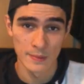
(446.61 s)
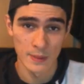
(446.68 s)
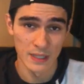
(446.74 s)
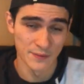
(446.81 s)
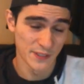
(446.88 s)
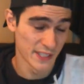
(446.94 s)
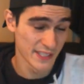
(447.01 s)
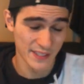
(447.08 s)

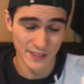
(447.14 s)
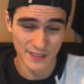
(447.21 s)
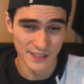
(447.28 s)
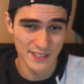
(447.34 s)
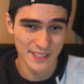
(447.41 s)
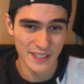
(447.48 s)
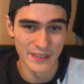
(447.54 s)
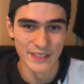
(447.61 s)
I've just gotten
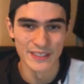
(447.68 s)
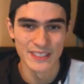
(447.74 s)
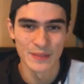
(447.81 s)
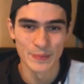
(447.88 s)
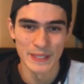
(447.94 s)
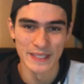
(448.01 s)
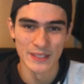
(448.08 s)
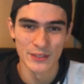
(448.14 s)
so used to
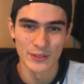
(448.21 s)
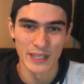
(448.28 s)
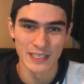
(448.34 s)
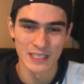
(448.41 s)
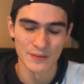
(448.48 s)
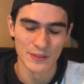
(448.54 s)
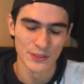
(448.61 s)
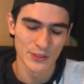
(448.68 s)
being
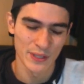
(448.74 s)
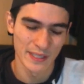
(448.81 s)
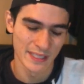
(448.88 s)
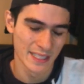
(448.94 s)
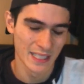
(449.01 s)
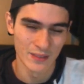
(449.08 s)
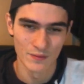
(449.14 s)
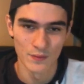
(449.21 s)
aggressive and trying to
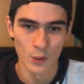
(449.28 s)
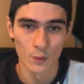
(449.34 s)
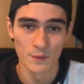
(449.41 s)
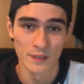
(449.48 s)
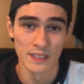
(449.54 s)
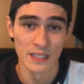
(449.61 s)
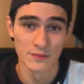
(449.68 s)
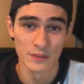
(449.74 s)
get involved
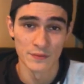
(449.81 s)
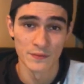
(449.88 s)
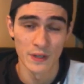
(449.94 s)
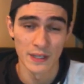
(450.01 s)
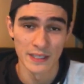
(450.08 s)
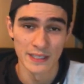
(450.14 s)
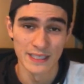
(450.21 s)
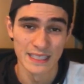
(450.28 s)
in every fight.